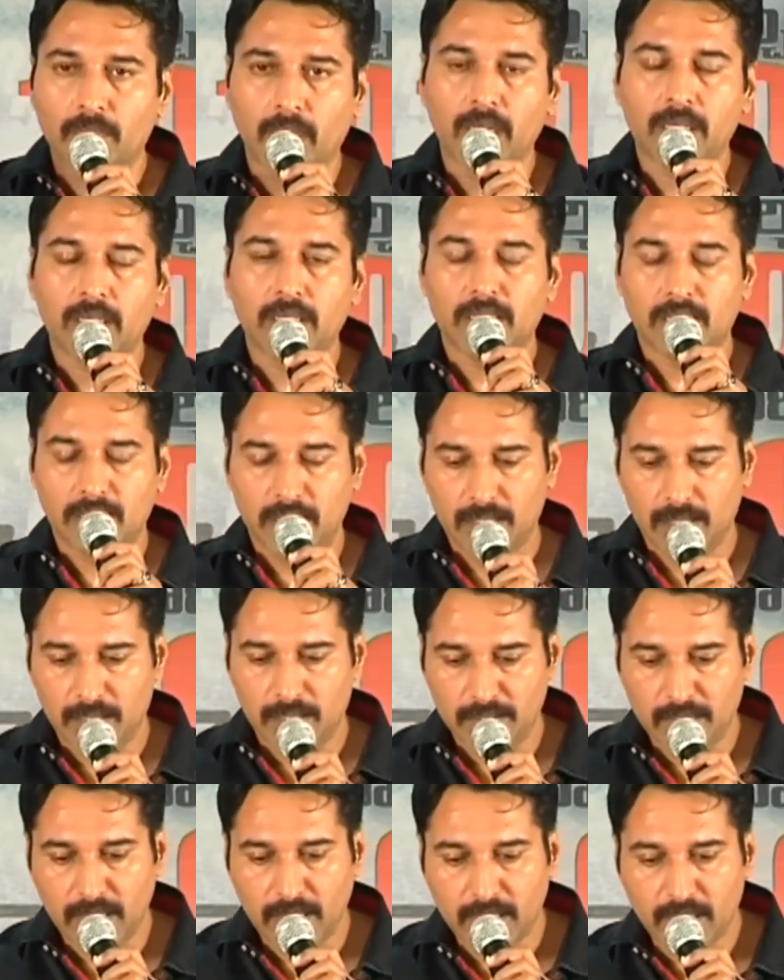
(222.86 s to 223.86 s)
but
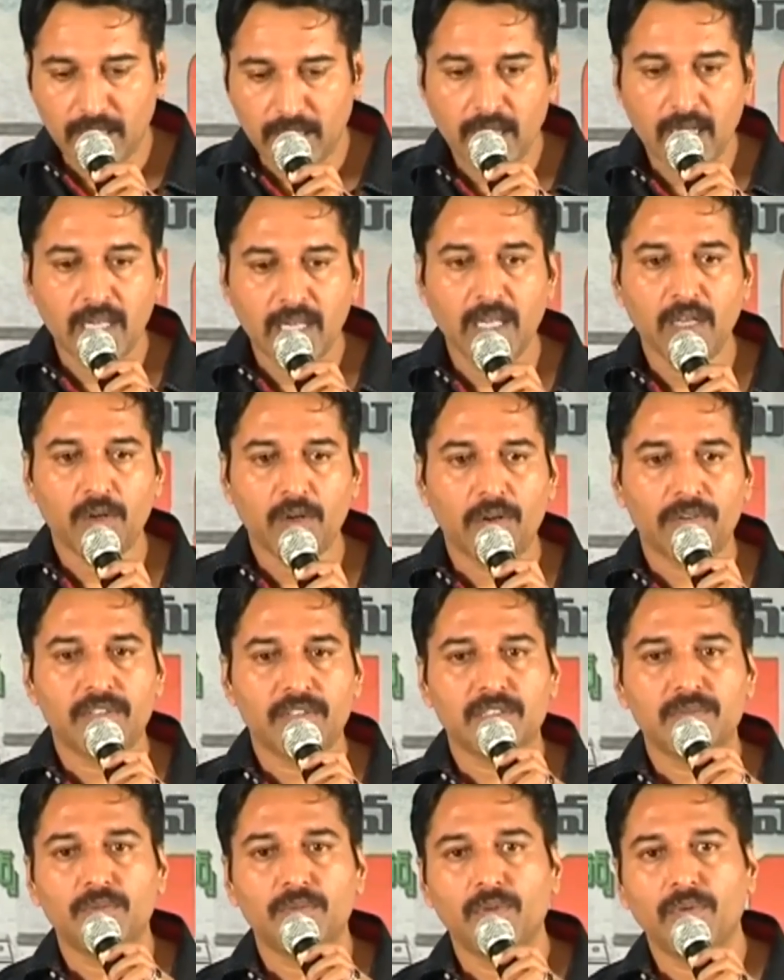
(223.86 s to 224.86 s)
the real hero of
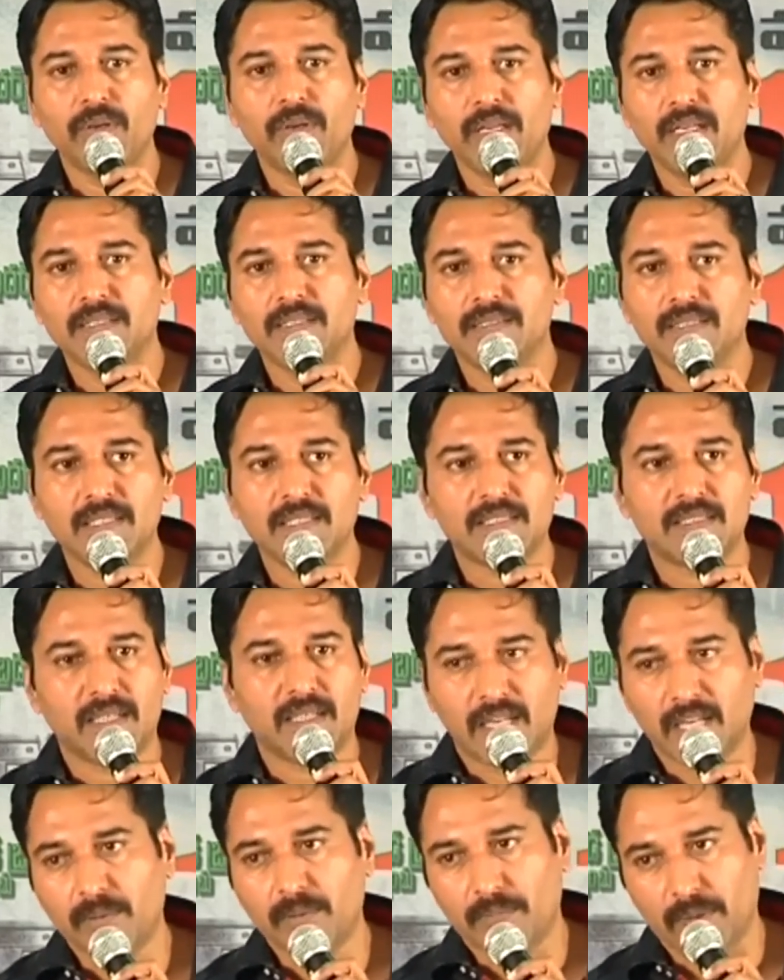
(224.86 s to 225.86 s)
this movie is the
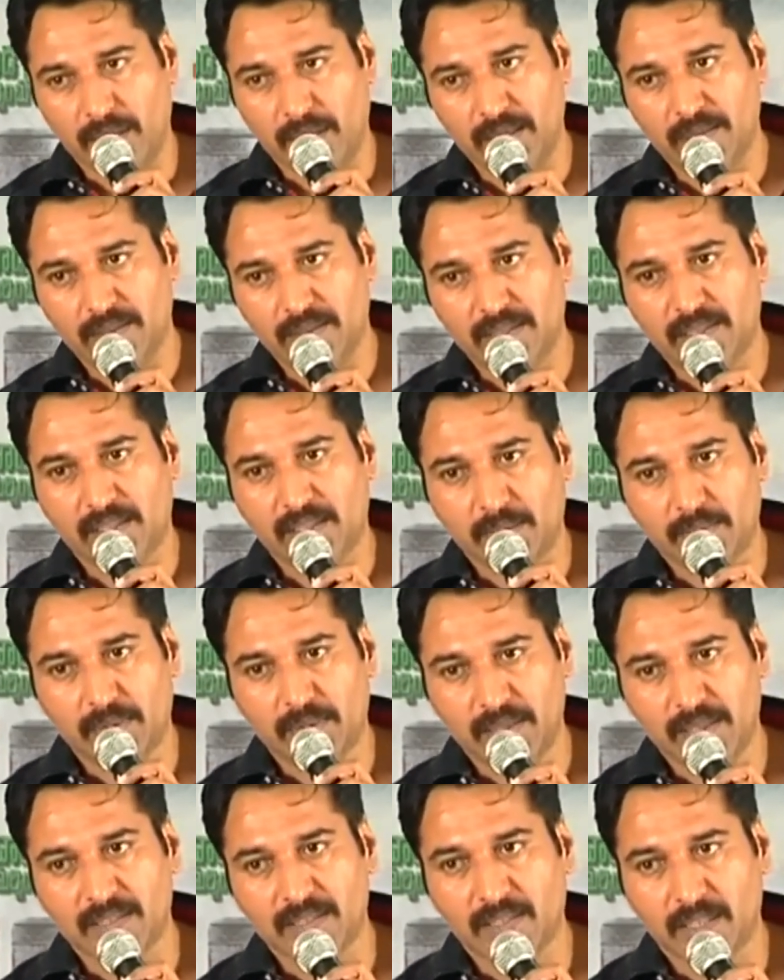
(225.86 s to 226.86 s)
screenplay, the script
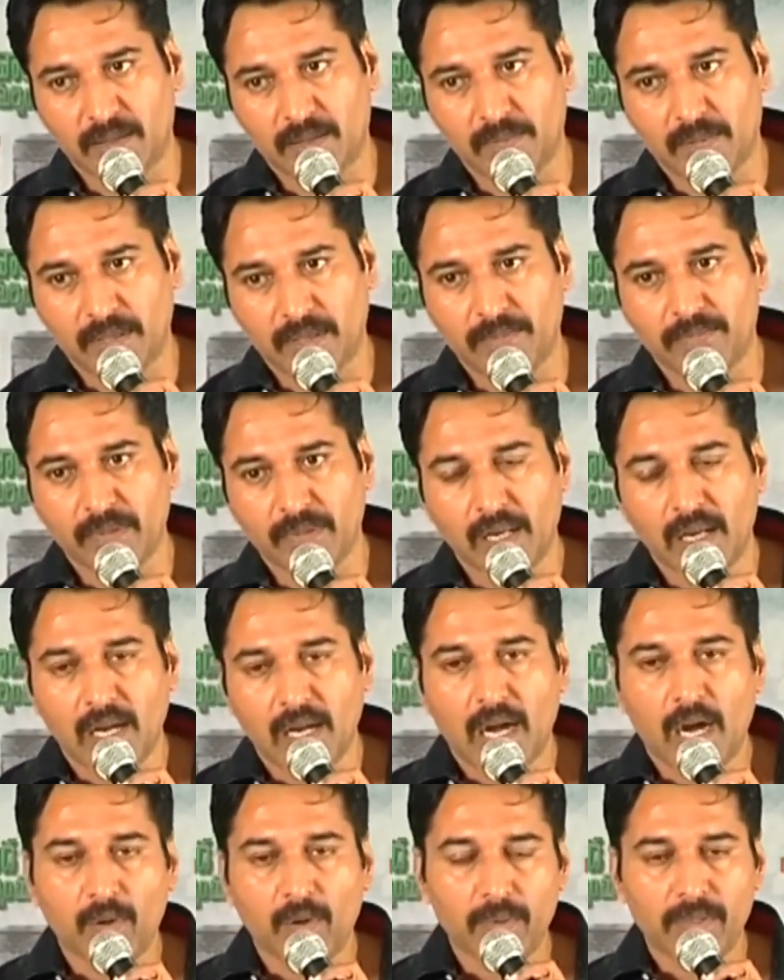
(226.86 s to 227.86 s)
and the screenplay,
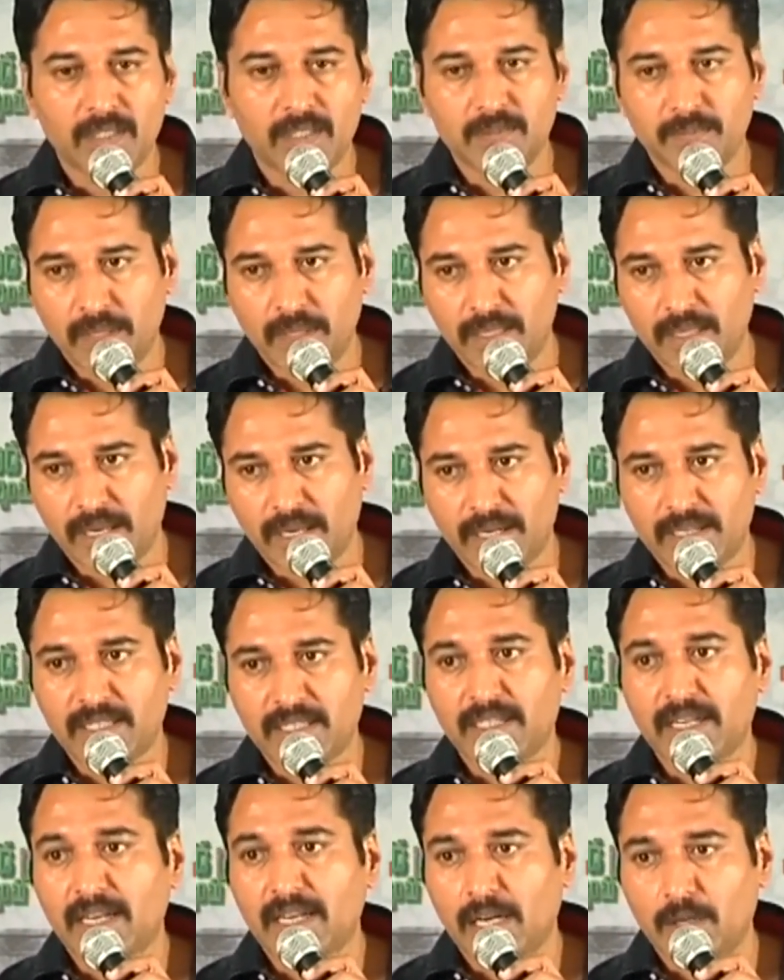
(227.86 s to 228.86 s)
how it has been
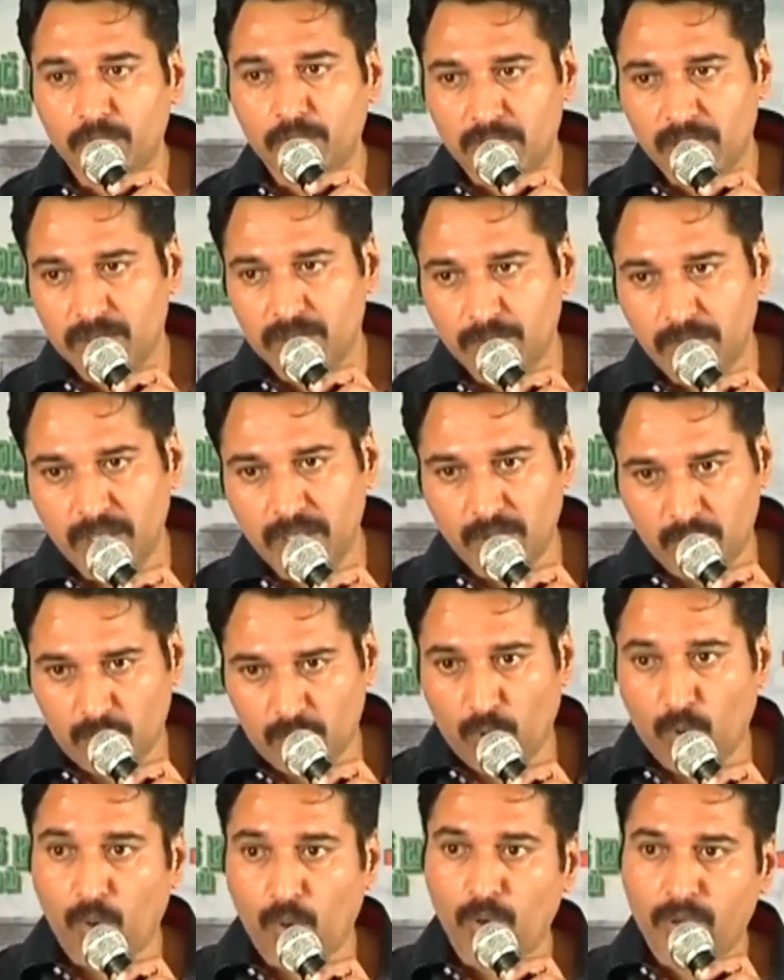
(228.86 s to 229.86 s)
narrated and how it has been
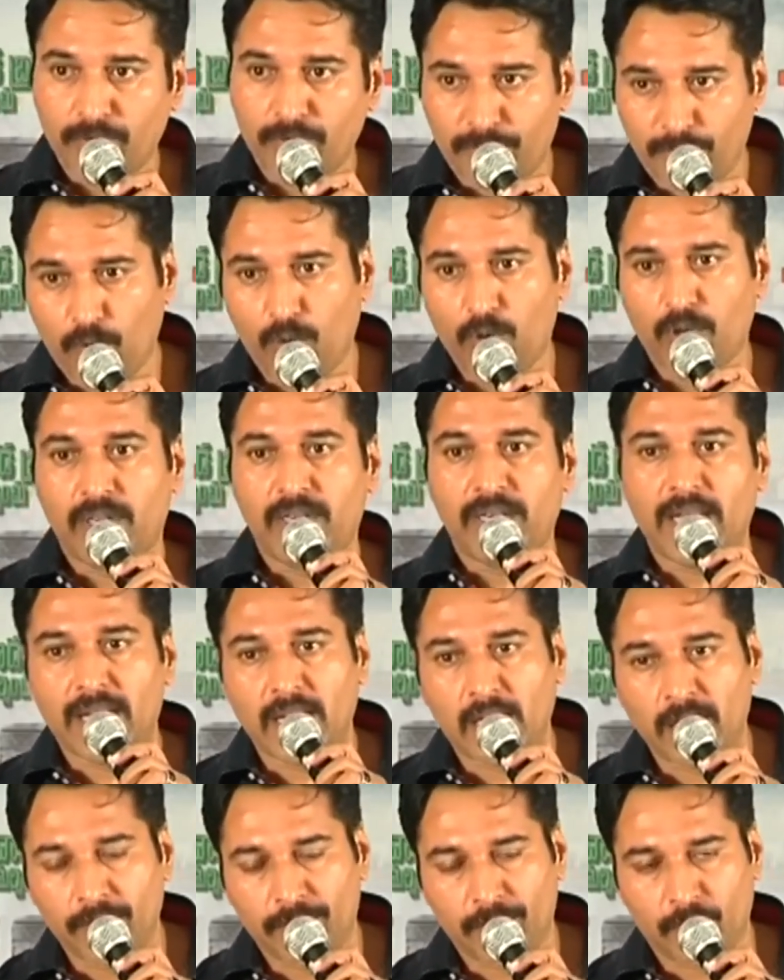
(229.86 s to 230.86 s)
told, folded
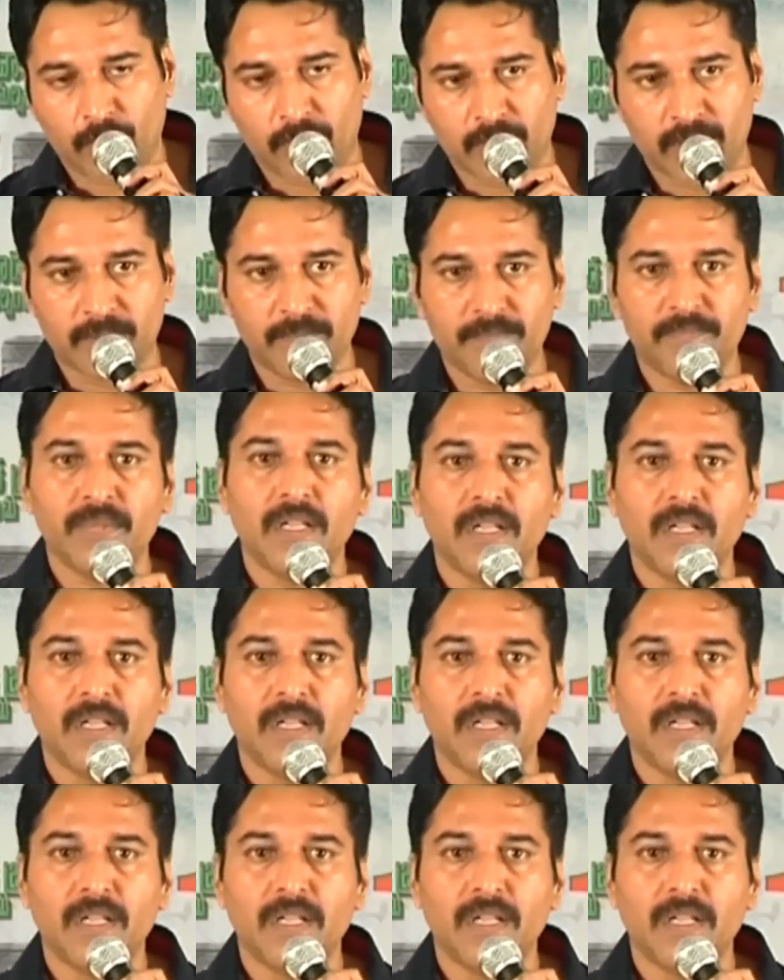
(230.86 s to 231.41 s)
and unfolded.